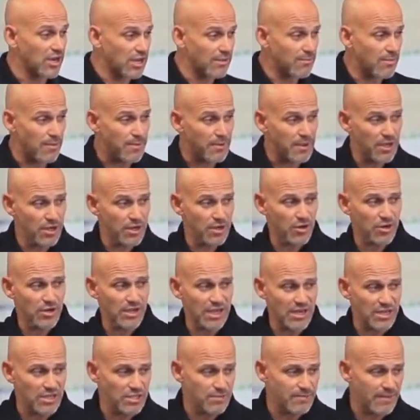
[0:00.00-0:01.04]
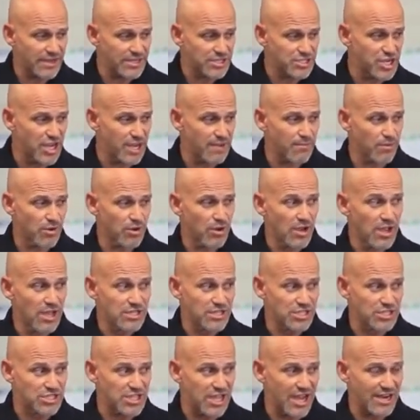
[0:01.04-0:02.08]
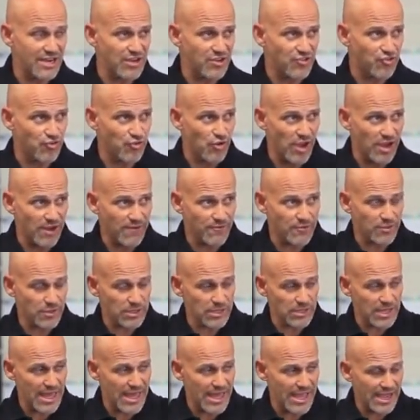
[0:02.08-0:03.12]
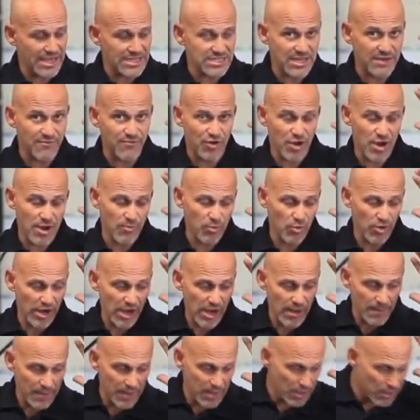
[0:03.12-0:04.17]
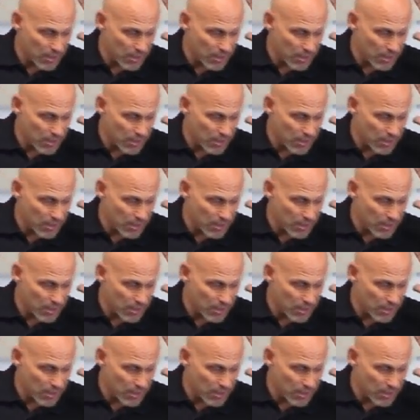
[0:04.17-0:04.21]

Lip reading: could come up here, get into my chamber, decide to strike for the leg as I'm covering up